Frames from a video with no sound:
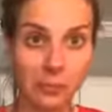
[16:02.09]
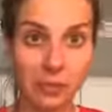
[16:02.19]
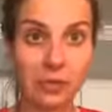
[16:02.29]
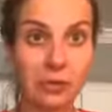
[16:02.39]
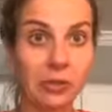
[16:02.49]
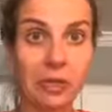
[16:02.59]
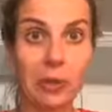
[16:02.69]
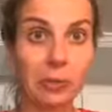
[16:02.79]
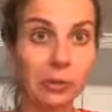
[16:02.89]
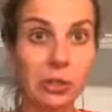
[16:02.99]
Particularly like
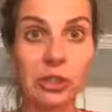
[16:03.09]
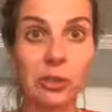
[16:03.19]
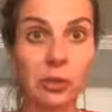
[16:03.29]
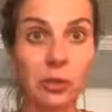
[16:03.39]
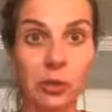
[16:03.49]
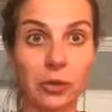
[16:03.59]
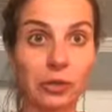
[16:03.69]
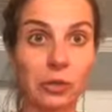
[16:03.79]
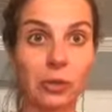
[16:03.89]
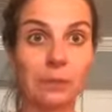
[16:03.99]
a blue cheese or a
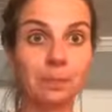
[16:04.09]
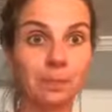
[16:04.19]
gorgonzola.